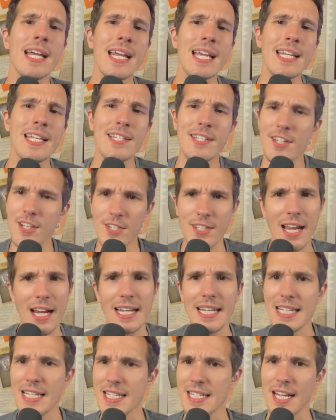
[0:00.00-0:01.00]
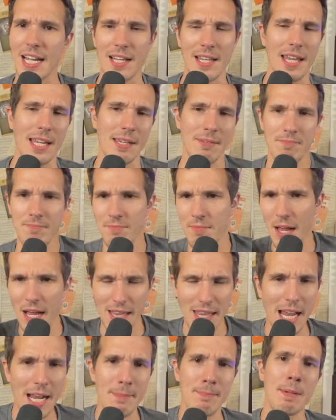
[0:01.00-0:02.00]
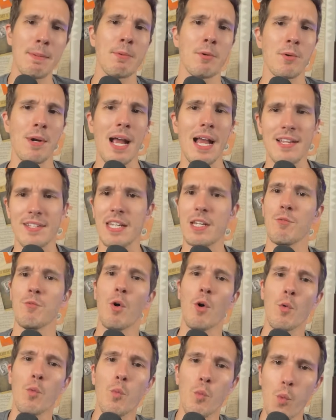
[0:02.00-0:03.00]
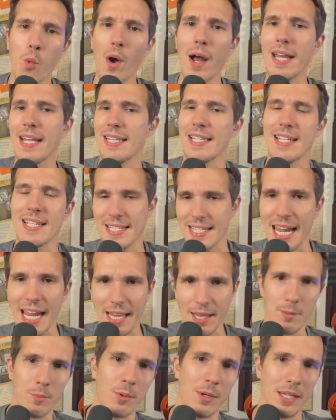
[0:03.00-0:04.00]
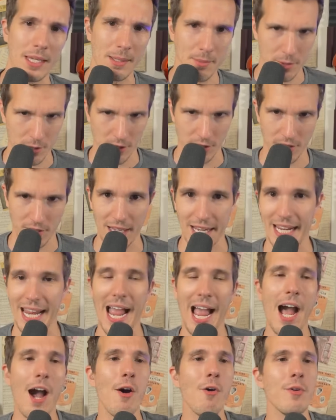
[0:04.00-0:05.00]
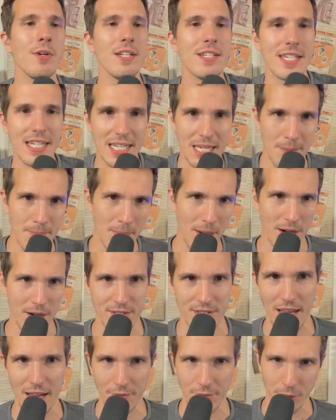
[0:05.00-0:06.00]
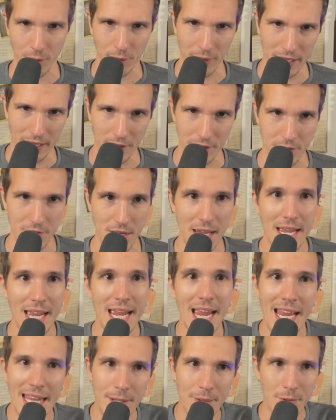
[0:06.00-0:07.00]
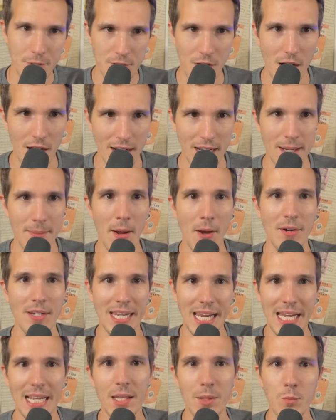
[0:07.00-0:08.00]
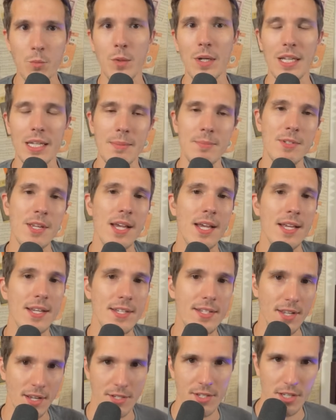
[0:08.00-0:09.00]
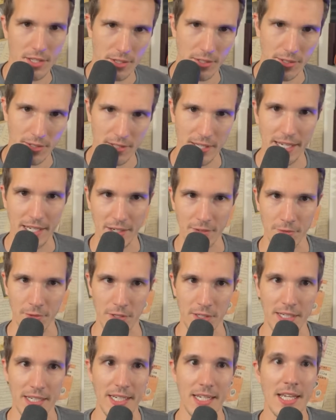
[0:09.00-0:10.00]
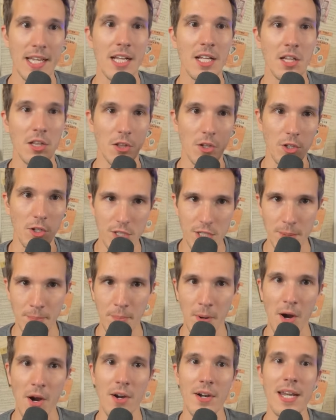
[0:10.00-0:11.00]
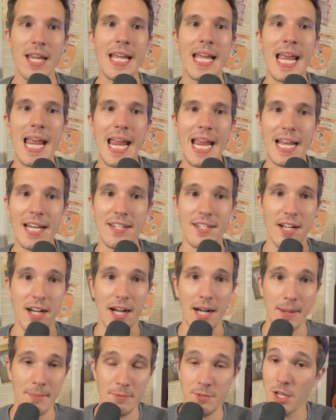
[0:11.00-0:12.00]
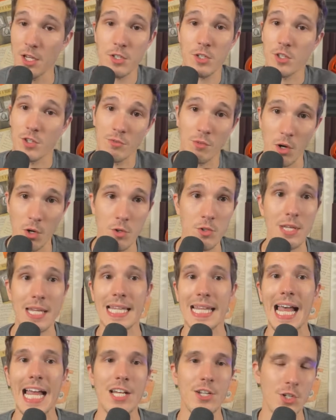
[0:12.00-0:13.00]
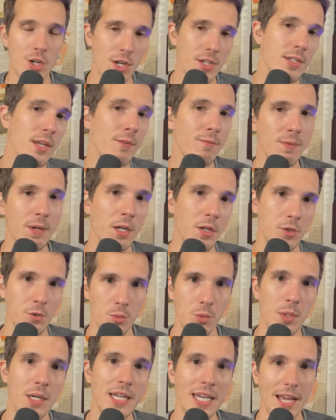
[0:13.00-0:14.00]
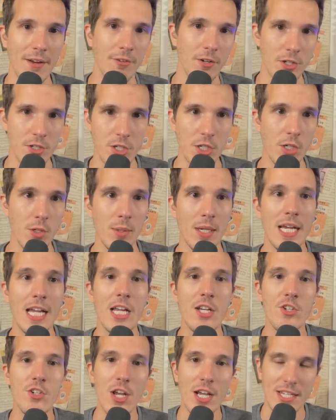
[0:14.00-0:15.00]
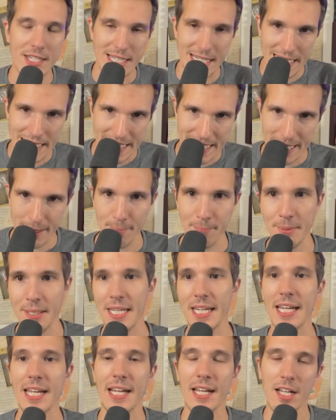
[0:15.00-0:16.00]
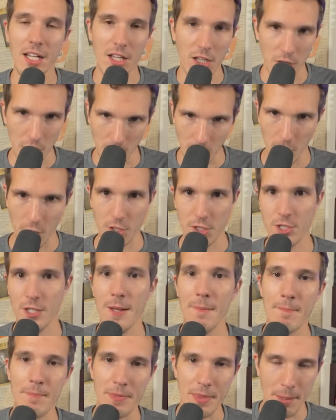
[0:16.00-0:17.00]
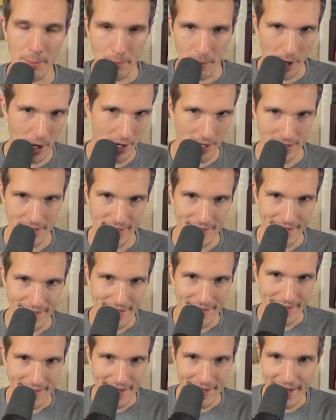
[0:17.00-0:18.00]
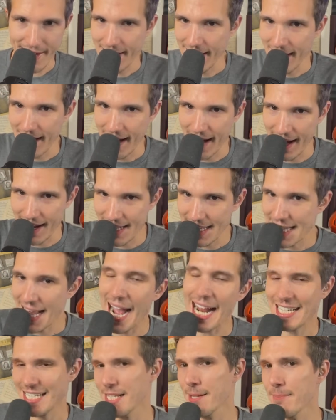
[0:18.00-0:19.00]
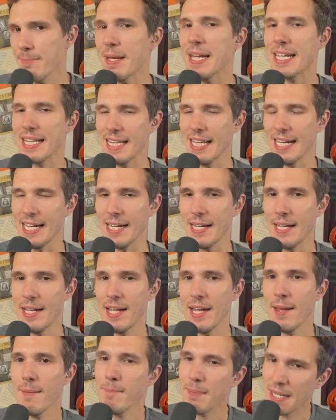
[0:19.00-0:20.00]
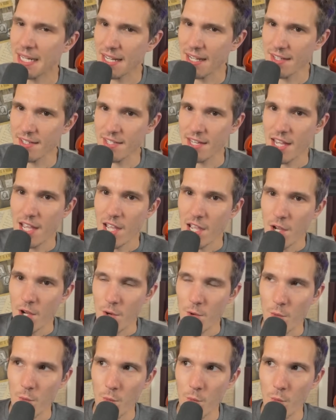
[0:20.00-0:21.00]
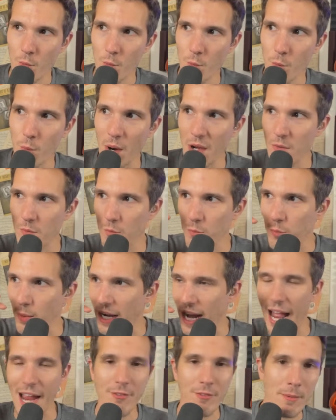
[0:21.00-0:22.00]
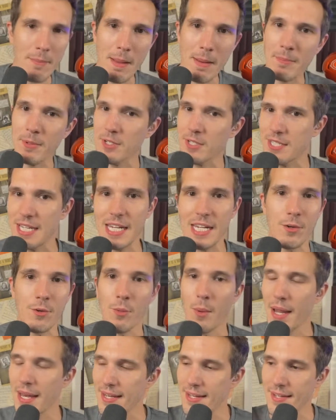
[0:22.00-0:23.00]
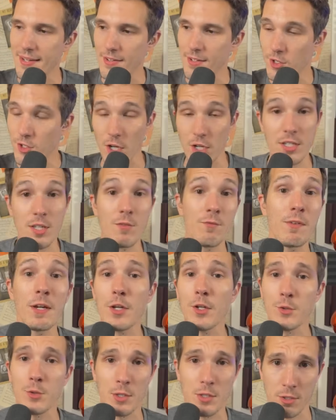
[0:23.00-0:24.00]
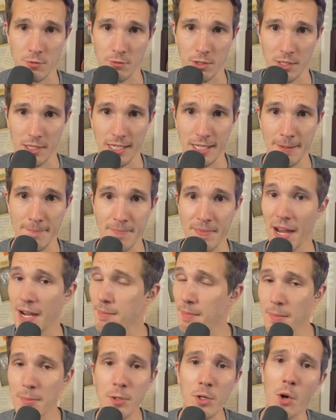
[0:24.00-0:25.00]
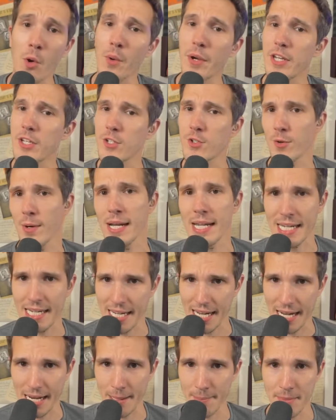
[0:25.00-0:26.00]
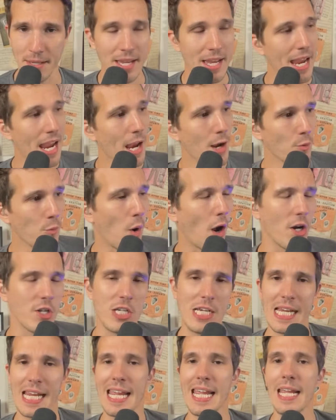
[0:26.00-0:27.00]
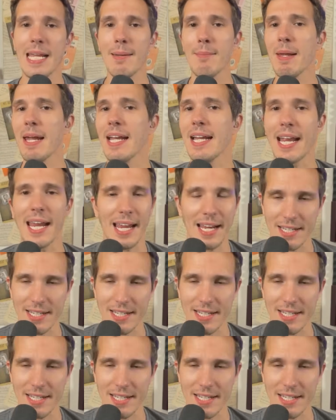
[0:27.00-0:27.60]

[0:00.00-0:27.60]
just kind of discussing, like, a lot of people were asking, well, what does Caleb Williams look like? How does he compare to everyone else? And they were talking about Caleb Williams doesn't look like a rookie, looks the part, and does throws that Justin Fields would never do, just simply looks the part. And that's the big thing, because what I remember seeing when Justin Fields was a rookie, I remember going to training camp and watching him and Andy